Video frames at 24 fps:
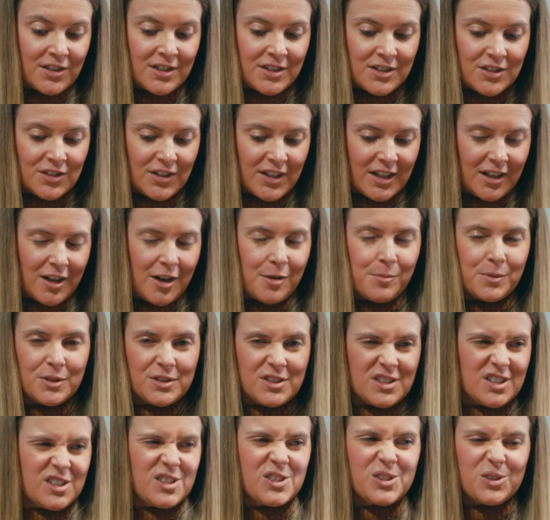into like
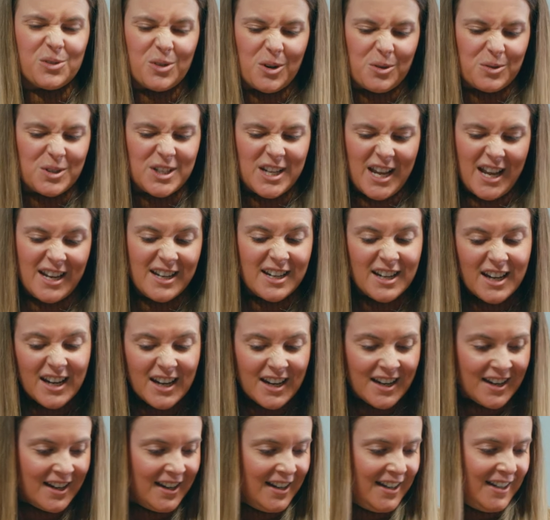almost a
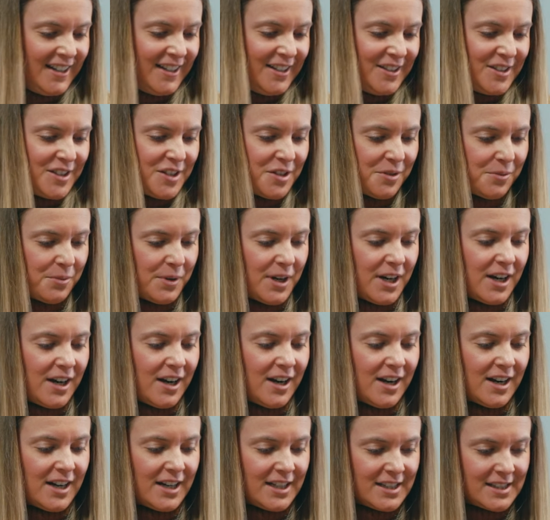pseudo-tetany, to
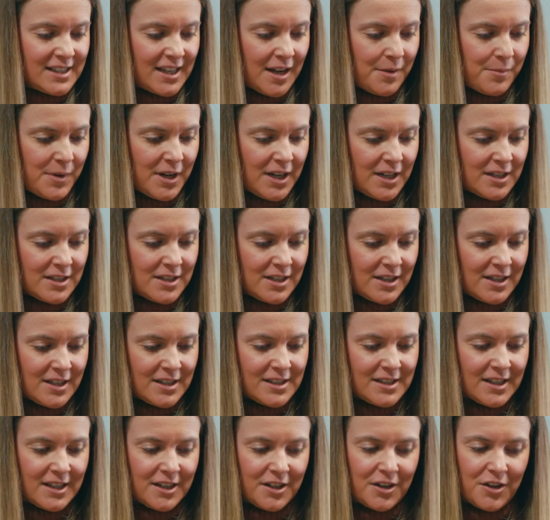where it's coming into
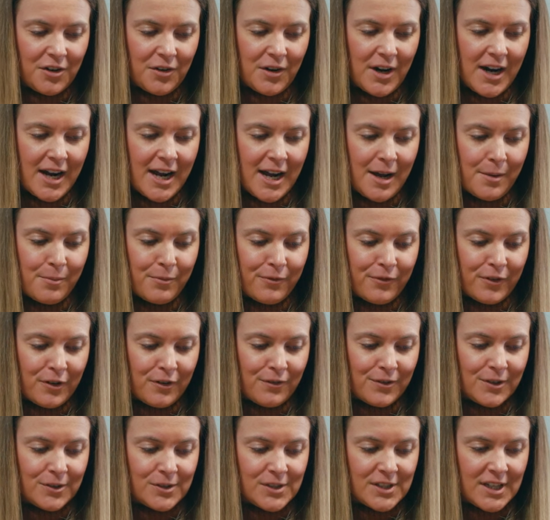this like grab for a
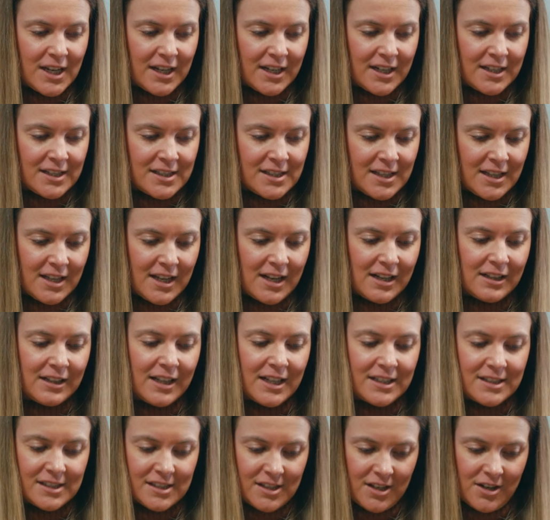few seconds and then it
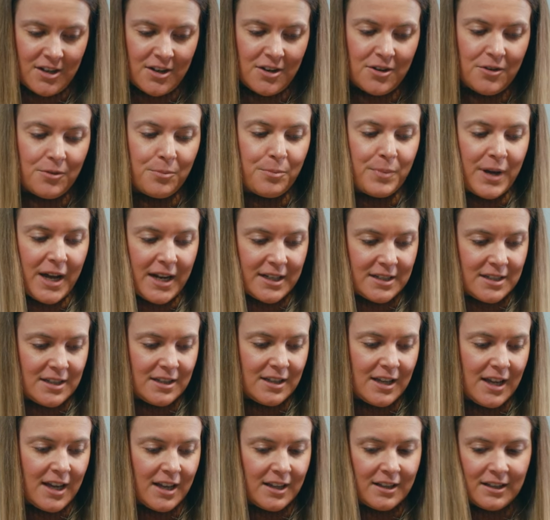lets go back to
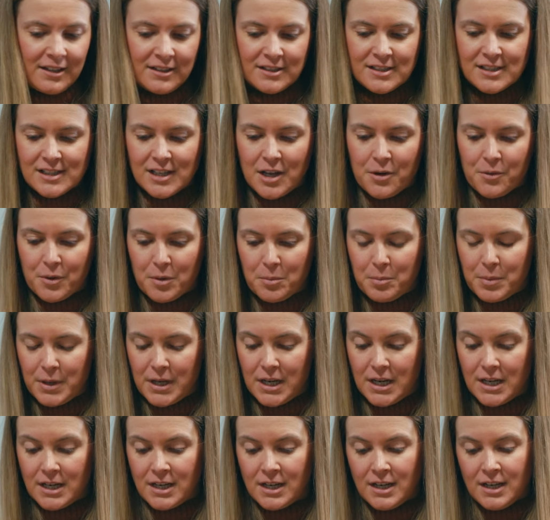that slower
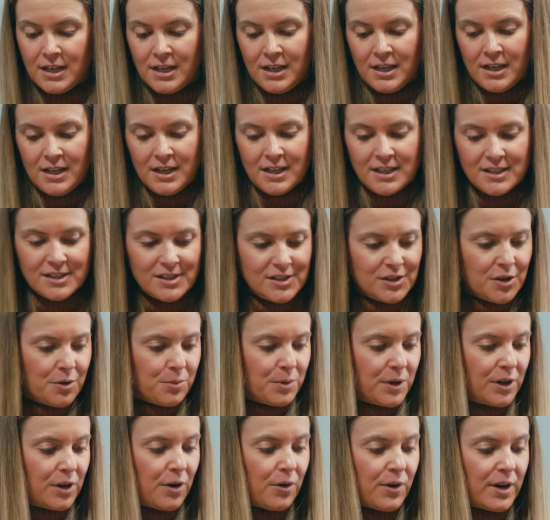beat. And so
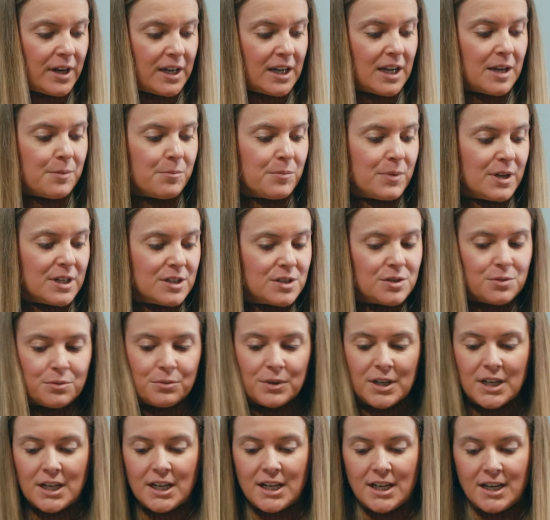we're going in
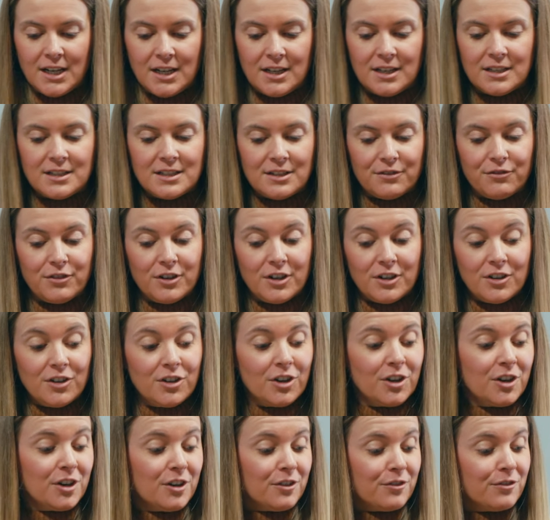between different
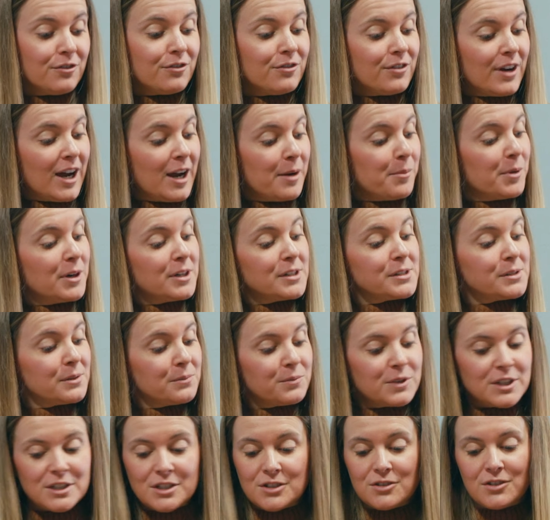nerve fibers when
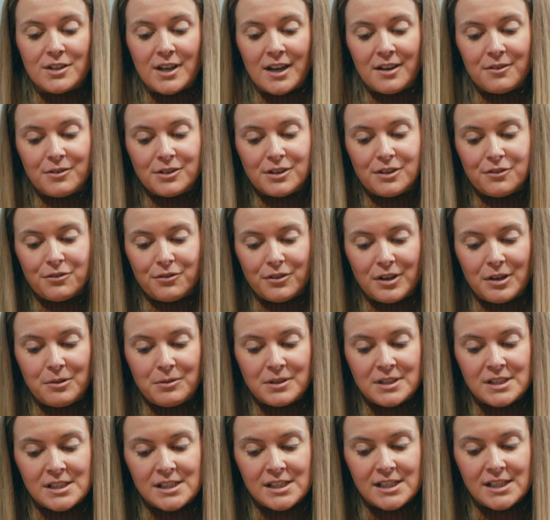we do that with the
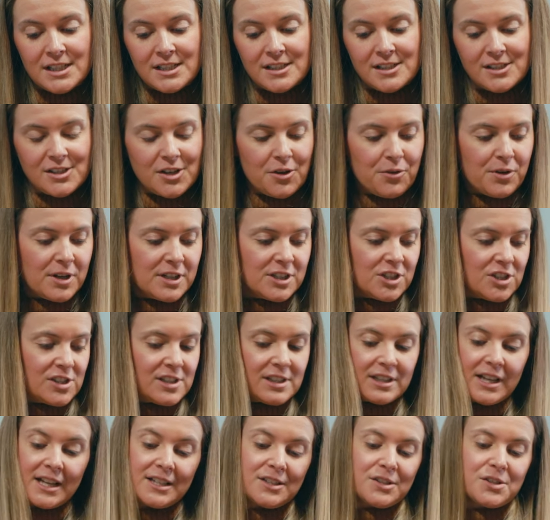frequencies. So it
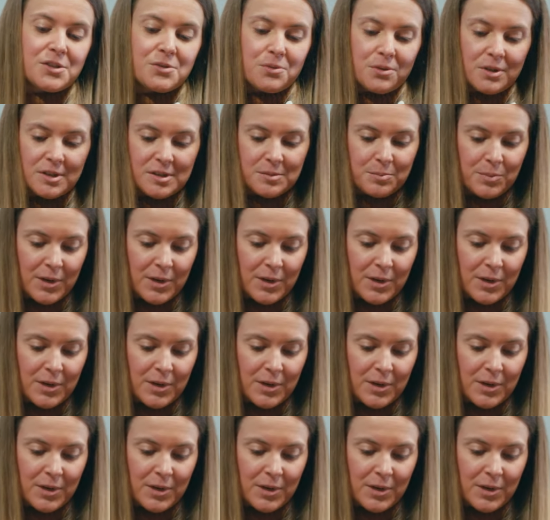just lends towards